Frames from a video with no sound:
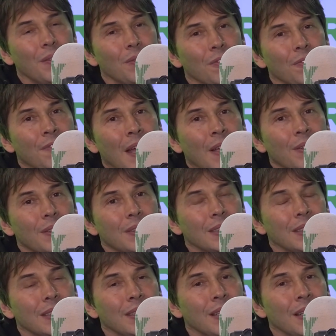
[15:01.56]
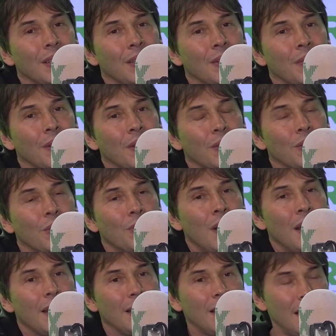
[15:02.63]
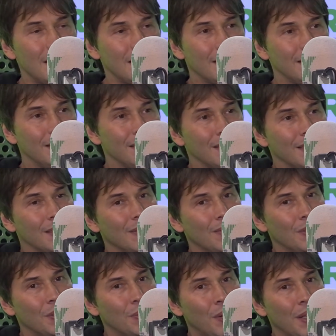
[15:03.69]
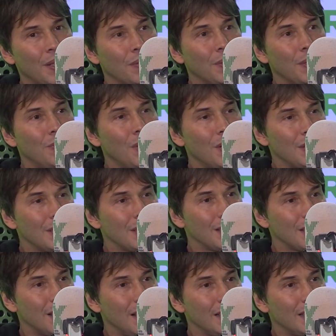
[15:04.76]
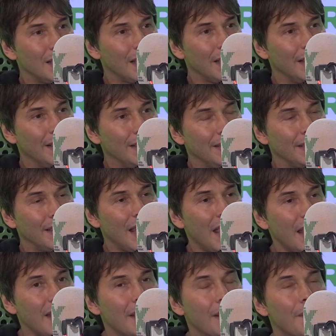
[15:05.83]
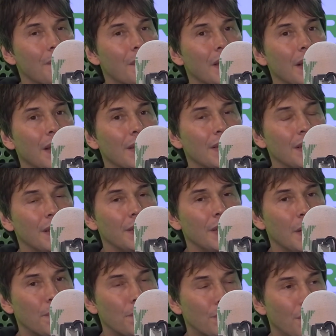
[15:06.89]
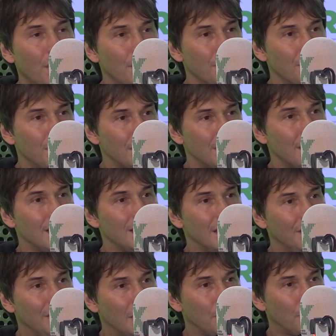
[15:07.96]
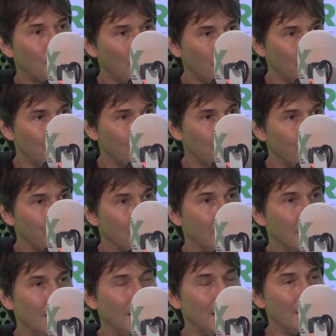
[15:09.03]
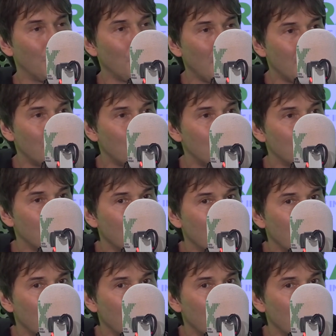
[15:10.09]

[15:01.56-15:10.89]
felt that there are great lessons for the way that we run society in the scientific approach, which was,